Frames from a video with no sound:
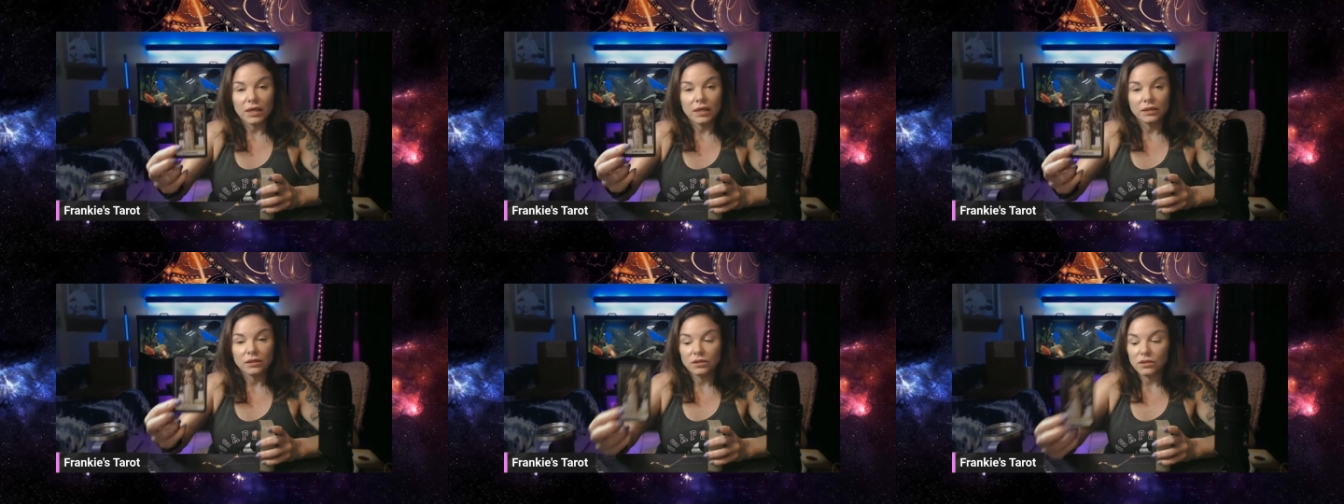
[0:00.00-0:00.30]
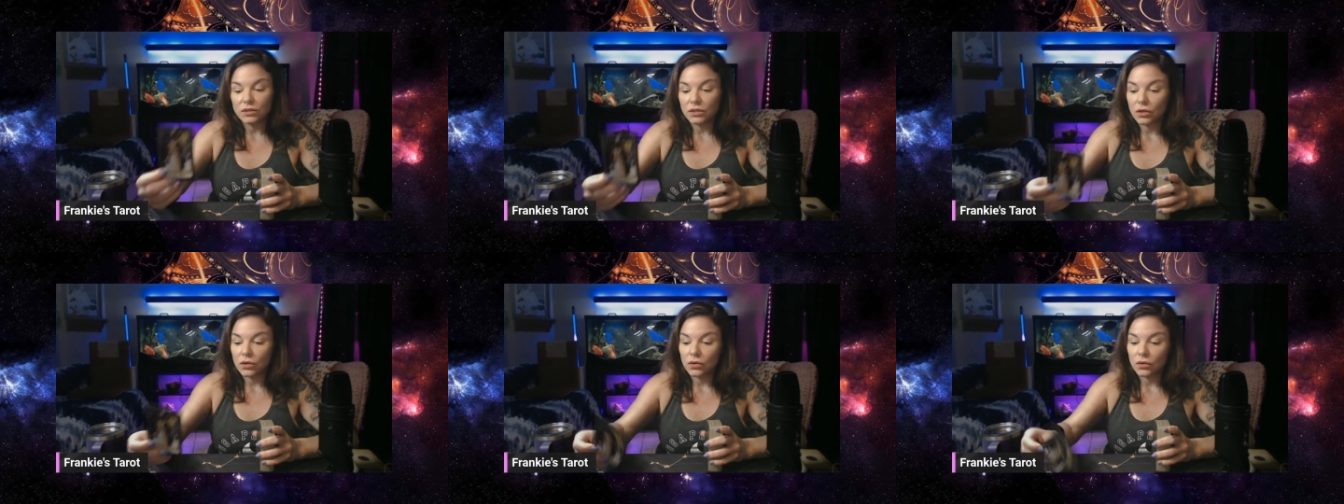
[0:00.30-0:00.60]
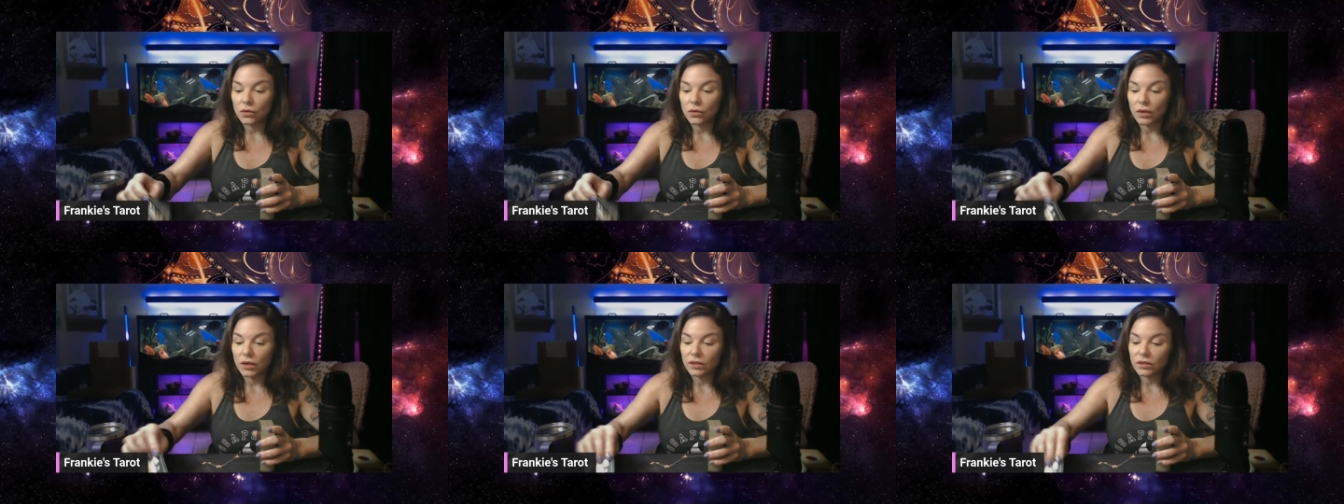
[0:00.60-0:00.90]
And
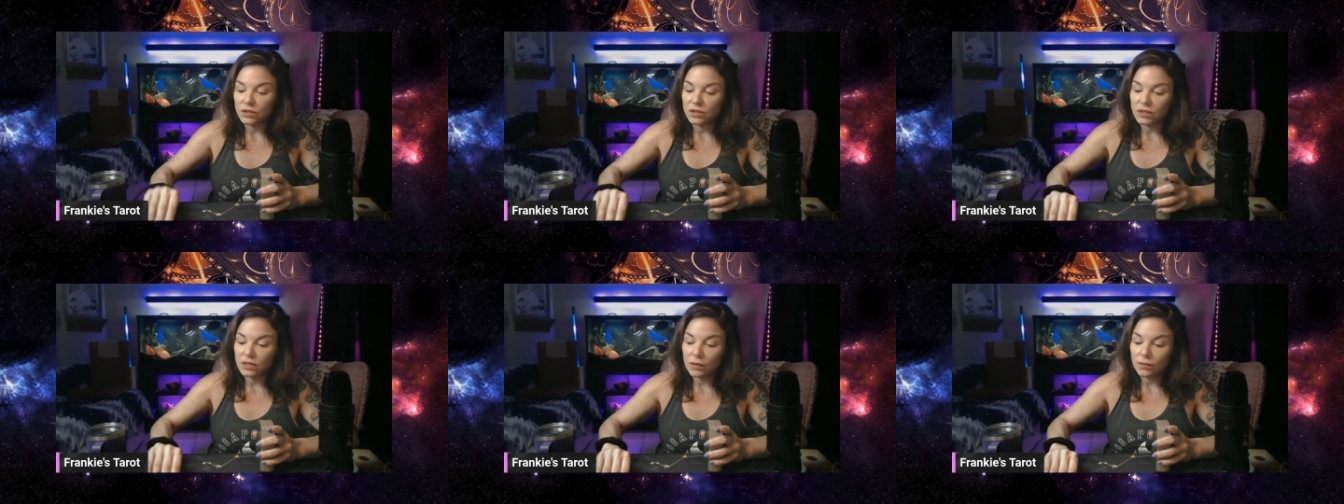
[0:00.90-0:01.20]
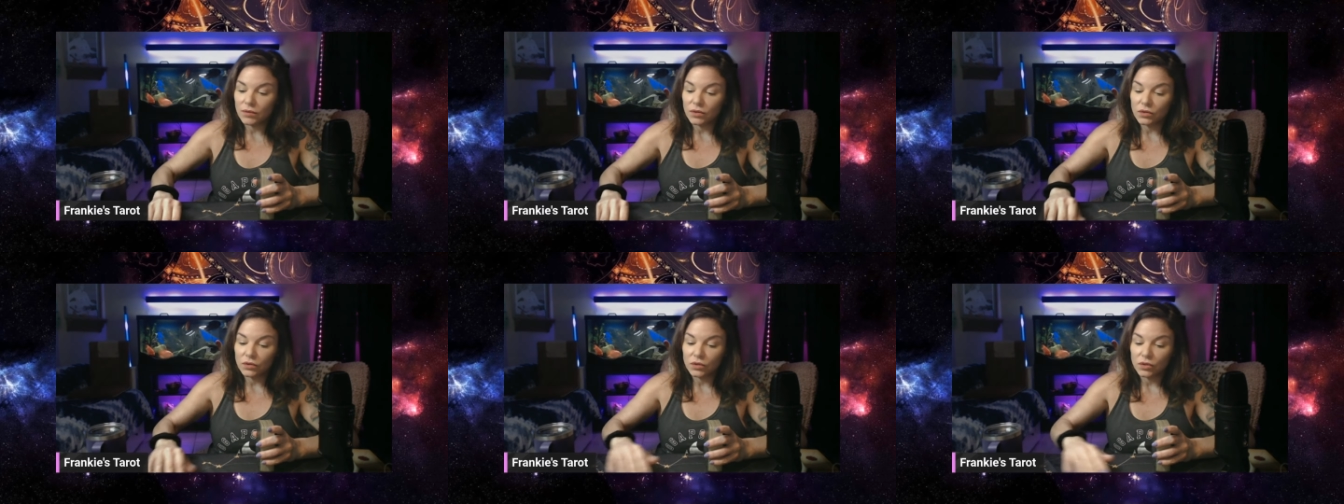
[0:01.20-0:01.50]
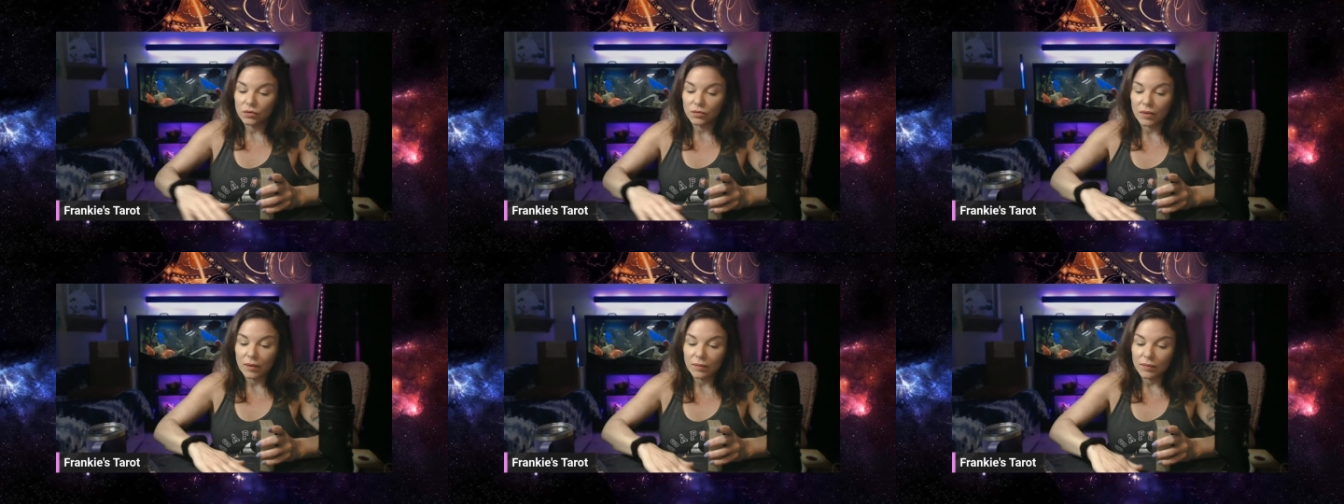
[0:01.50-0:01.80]
so to some of you,
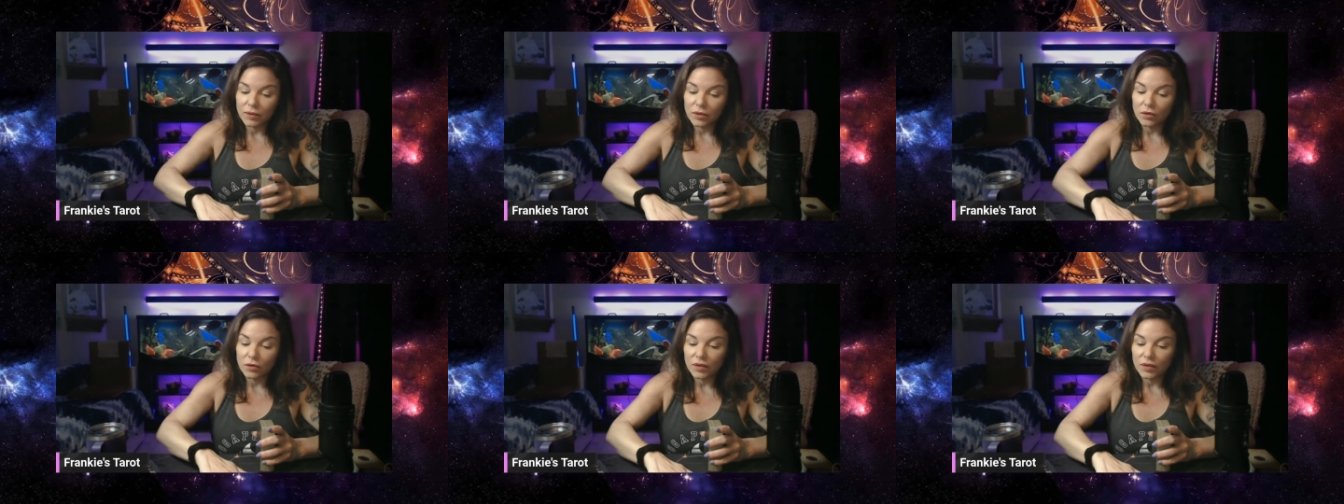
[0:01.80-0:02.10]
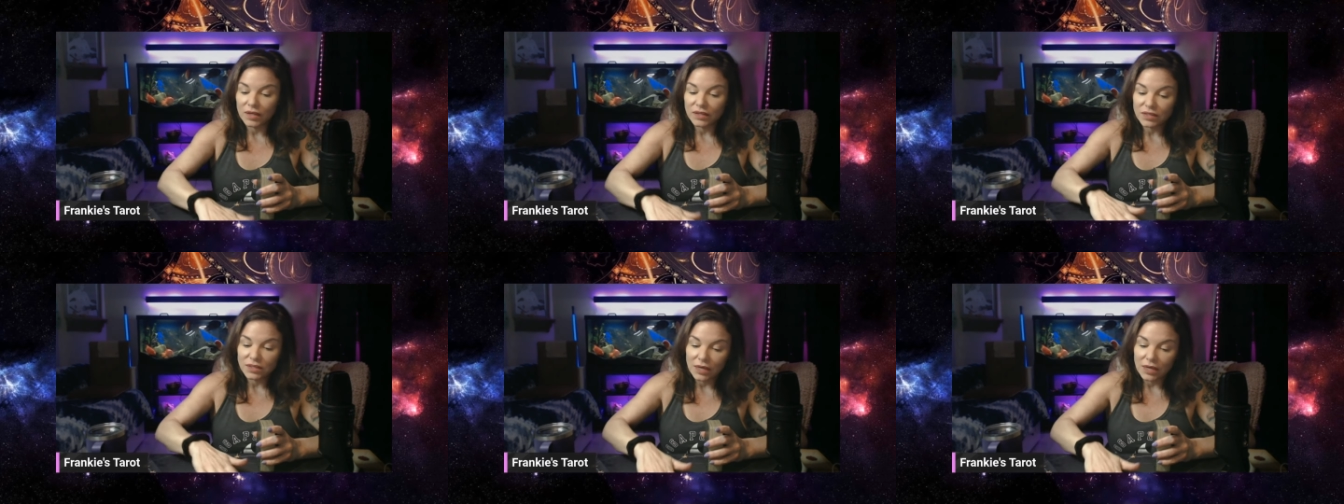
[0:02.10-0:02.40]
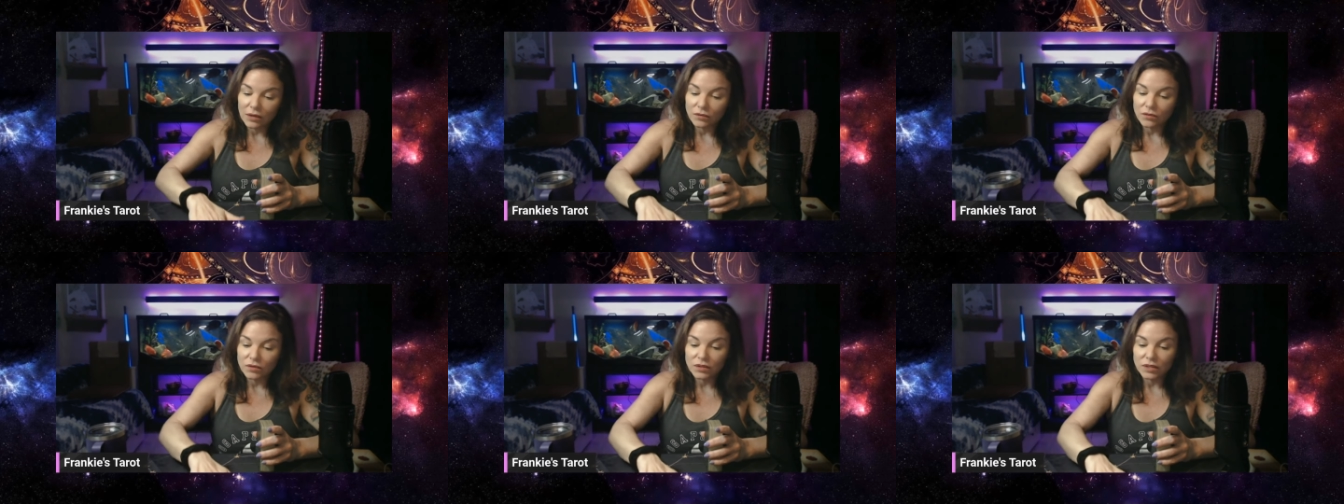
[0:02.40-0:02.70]
you might be going, that sounds